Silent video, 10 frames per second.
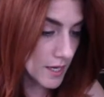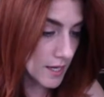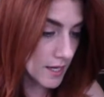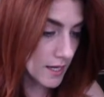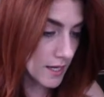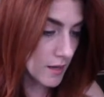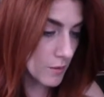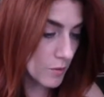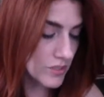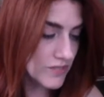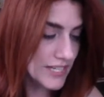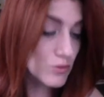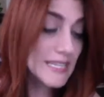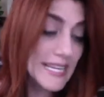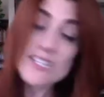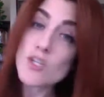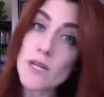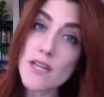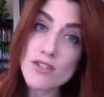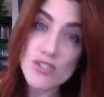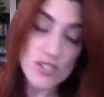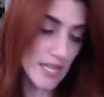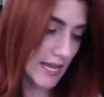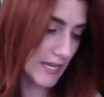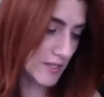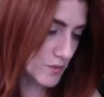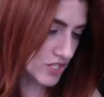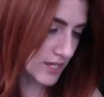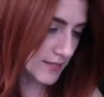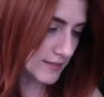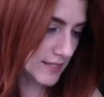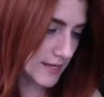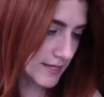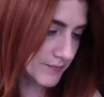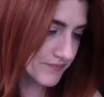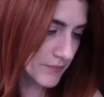Only if I can relate to what others are saying. That's what John said.